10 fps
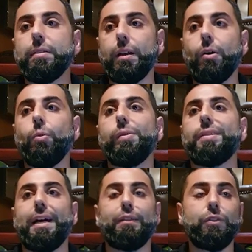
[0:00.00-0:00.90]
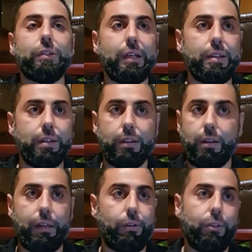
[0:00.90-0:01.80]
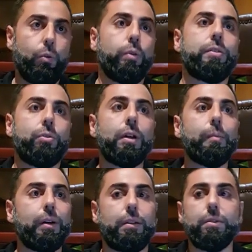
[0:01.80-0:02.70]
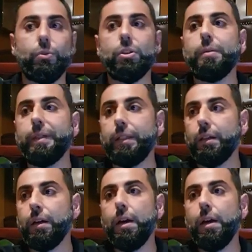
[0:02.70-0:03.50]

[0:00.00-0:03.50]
not always advertised and I don't always talk about it in social media,